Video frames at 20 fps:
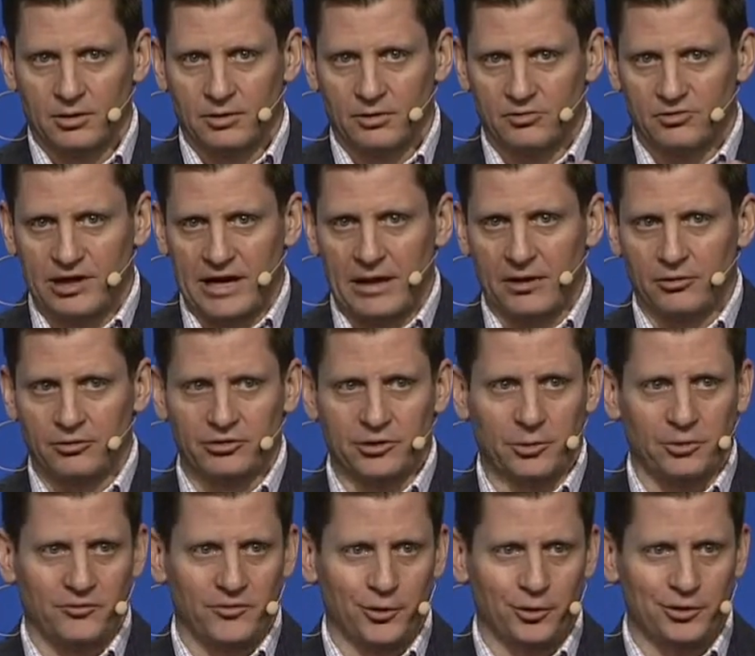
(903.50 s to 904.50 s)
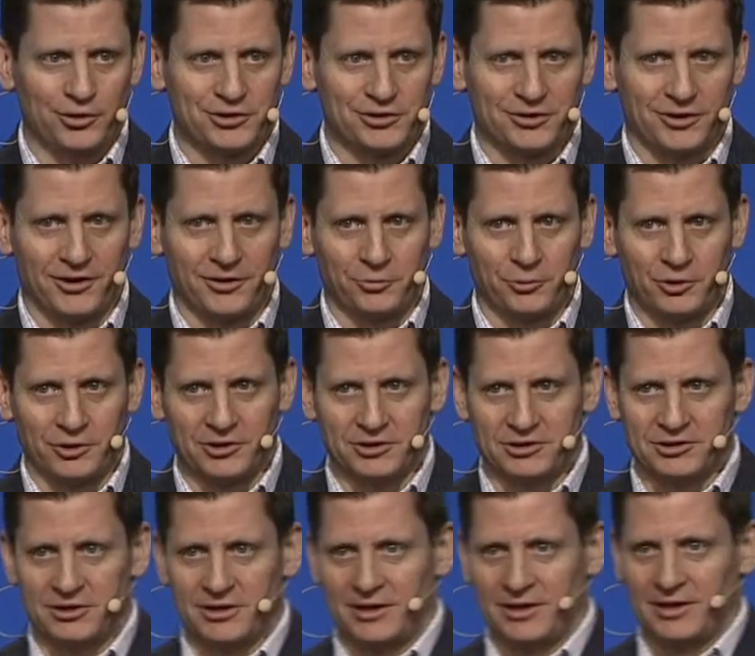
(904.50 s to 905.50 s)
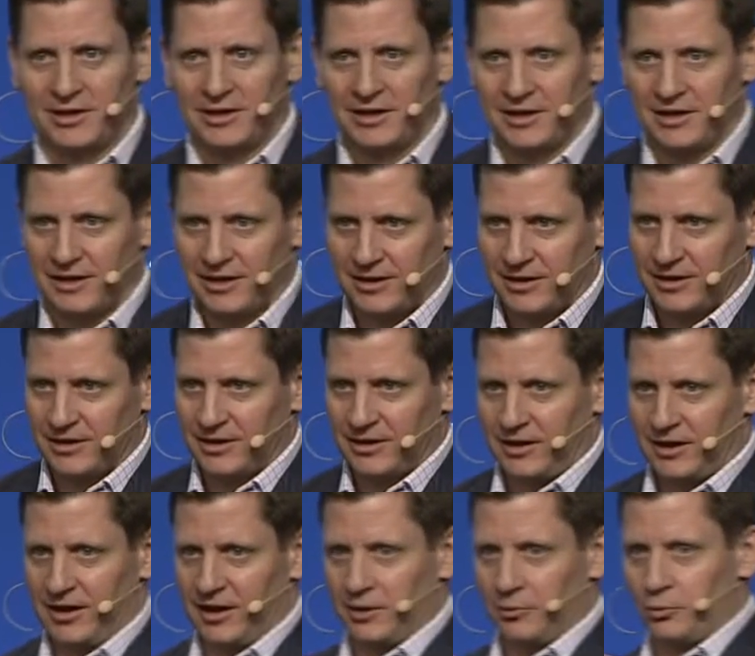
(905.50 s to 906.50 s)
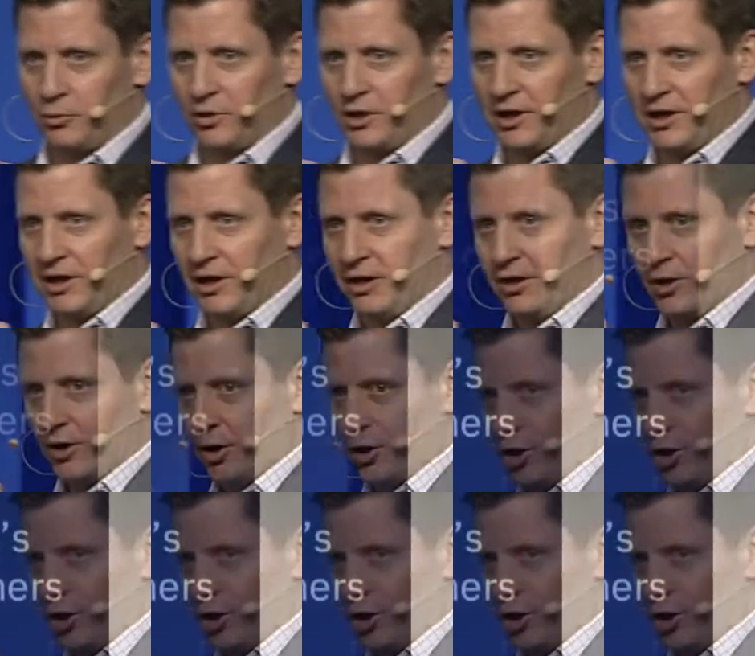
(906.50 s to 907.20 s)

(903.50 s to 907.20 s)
The challenge they were focused on was can we